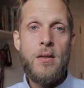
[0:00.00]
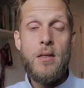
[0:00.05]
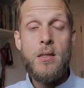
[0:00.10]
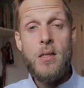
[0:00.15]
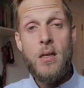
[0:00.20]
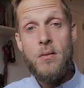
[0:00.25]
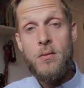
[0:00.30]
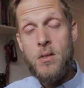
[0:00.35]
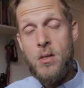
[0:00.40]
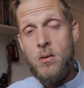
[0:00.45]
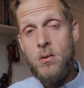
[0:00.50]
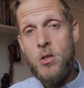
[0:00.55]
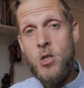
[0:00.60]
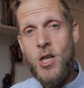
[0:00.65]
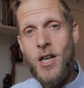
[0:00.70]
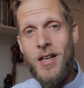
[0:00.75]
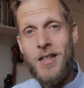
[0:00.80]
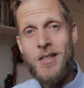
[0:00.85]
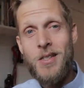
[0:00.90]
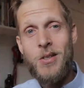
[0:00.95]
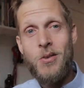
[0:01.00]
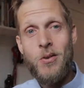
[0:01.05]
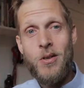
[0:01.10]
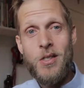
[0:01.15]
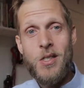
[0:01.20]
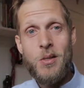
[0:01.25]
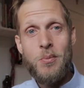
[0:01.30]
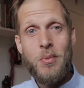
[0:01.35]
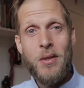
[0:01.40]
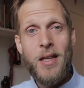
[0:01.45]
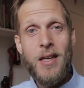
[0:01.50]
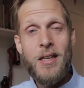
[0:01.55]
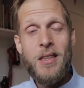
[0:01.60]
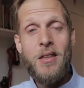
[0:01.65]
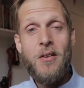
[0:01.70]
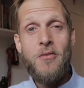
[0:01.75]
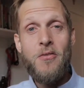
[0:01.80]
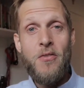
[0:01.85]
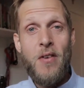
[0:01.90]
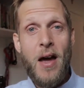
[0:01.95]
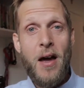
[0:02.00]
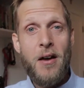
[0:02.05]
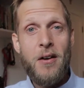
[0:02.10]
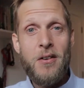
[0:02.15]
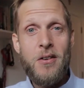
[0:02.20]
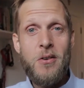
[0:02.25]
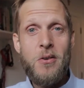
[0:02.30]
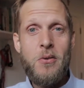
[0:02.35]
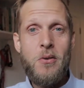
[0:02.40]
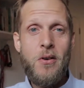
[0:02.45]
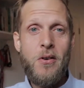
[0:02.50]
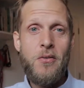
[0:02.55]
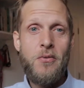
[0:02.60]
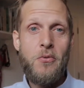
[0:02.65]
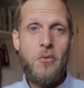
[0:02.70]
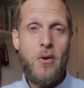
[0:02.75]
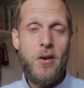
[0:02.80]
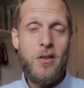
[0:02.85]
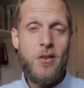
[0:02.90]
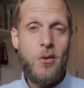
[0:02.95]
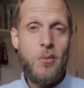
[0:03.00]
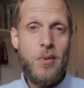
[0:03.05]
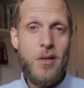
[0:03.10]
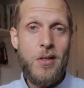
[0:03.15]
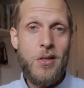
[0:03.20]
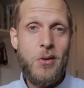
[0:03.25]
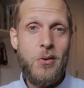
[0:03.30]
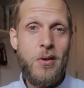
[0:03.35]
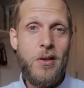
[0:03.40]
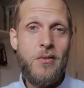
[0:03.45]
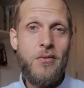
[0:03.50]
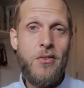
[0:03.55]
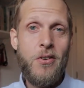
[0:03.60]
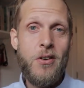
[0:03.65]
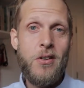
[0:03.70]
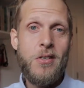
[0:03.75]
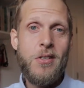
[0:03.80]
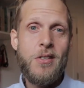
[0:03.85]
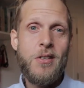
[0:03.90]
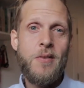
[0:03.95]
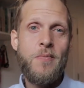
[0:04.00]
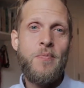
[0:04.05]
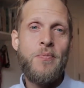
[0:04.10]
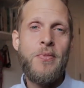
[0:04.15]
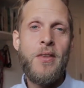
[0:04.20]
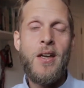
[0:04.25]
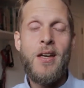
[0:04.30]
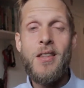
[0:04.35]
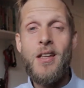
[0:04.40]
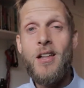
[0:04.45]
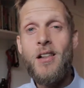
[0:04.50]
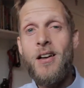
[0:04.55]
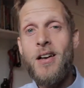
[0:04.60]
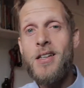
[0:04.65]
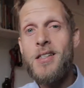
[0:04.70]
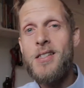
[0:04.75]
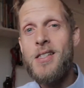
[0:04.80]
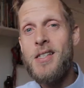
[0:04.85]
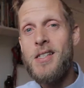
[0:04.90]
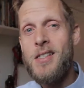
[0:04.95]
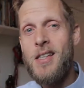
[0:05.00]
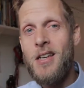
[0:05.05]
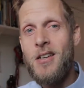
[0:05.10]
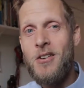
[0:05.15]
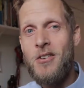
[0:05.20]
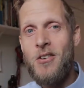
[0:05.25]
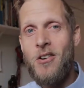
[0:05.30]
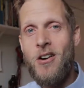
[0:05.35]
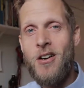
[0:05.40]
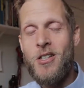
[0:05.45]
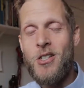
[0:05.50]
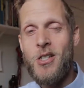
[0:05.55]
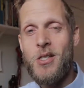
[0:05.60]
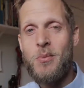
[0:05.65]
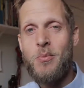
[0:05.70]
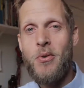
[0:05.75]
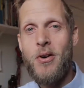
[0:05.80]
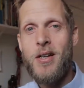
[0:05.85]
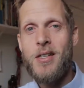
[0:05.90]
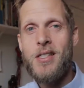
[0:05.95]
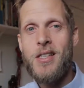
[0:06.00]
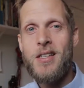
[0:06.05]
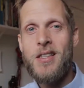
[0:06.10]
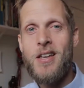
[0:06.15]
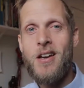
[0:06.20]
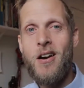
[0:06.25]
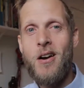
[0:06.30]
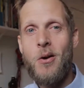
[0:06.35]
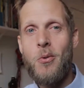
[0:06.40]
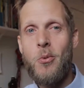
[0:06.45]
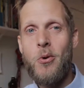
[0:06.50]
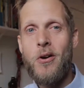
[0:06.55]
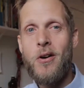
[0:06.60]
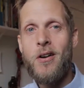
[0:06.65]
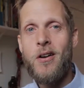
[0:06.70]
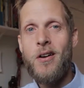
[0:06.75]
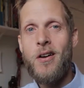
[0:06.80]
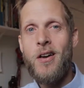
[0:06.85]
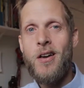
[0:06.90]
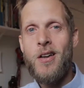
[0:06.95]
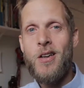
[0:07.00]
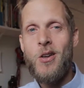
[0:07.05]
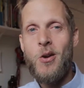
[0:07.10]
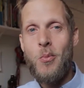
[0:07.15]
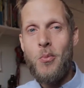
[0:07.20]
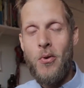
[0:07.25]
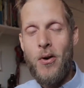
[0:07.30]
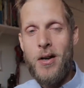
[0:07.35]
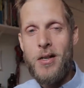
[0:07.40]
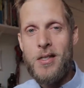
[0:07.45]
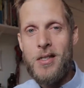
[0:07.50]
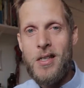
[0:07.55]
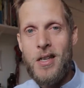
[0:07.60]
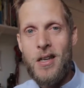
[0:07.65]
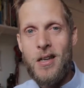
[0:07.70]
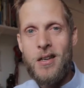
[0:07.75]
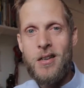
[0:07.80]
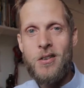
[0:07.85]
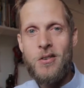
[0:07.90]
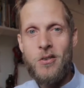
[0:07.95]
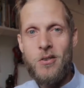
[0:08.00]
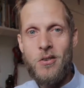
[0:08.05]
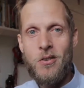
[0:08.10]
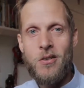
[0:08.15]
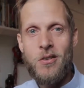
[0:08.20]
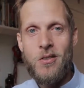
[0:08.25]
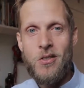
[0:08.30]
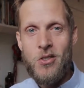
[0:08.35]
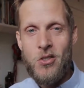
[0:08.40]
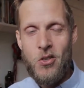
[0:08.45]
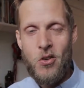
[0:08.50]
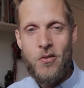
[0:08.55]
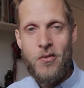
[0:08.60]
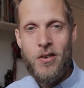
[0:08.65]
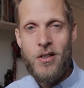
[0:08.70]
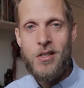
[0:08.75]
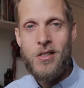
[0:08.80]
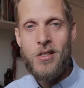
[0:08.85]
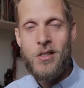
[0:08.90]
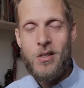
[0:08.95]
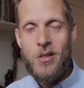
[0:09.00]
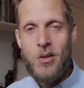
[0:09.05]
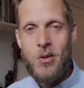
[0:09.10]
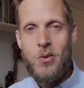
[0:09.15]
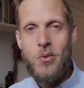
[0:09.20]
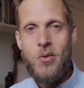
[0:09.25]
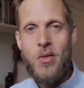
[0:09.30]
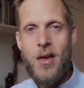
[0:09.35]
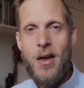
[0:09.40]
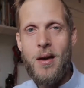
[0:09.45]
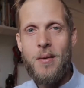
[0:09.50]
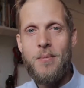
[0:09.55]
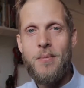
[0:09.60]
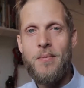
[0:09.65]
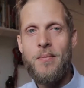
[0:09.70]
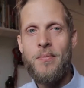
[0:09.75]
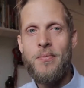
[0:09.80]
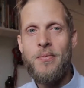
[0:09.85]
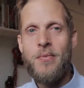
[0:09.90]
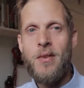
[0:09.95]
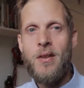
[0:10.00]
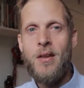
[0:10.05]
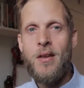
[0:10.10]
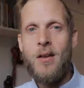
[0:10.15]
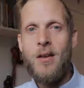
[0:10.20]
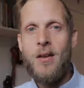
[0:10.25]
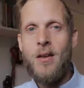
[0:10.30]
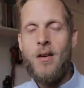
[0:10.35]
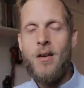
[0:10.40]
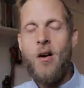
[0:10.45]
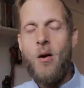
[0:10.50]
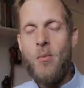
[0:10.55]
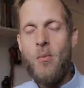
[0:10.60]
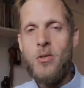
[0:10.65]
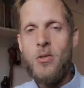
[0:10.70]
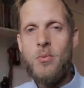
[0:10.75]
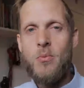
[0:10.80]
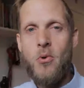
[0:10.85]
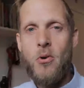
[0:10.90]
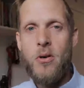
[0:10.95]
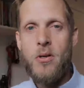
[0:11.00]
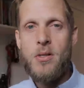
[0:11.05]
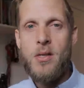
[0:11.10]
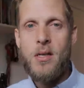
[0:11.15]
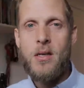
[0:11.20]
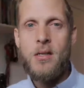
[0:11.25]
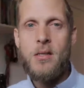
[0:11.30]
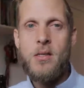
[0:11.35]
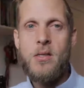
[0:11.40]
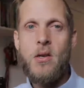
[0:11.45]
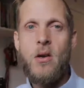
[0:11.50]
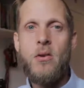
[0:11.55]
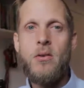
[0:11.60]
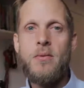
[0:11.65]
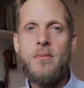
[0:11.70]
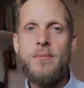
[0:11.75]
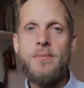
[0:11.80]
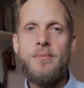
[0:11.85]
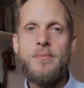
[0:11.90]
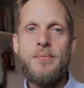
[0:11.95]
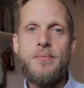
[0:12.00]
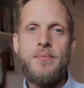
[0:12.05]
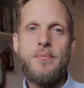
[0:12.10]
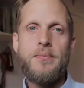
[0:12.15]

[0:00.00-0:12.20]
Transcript: This gives you a chance to explain the value of what you'll be doing first. And the client sees that you're not just pricing the artwork, you're pricing your service to them almost more as a consultant.